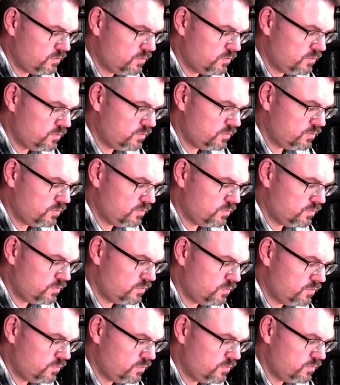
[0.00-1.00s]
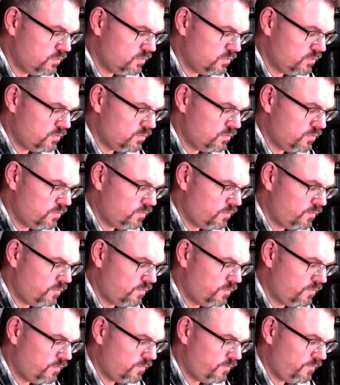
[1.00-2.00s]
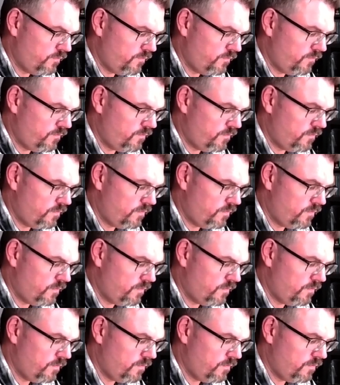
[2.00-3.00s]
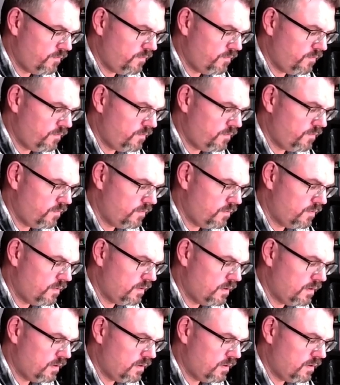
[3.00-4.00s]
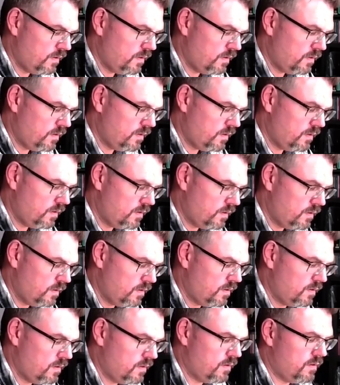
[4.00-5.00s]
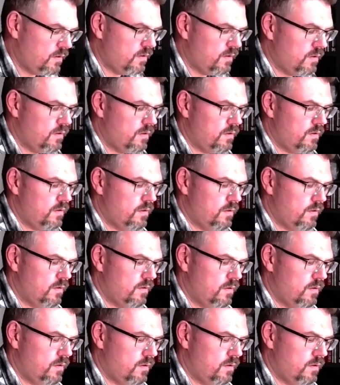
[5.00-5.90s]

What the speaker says: Nobody speaks.